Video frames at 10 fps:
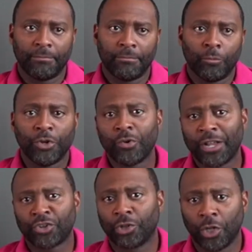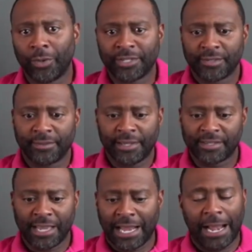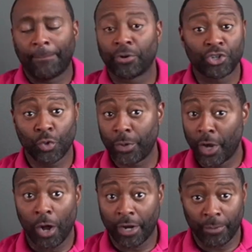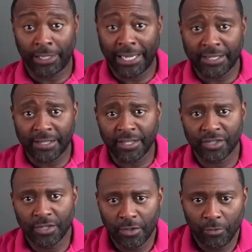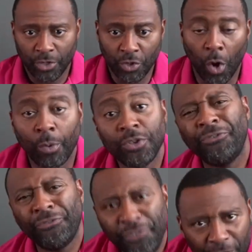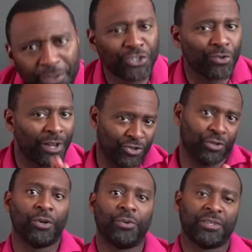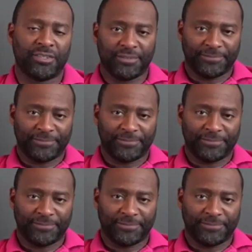when you're at your lowest, as I'm pretty sure we all can relate to this, when you feel that you're at your lowest,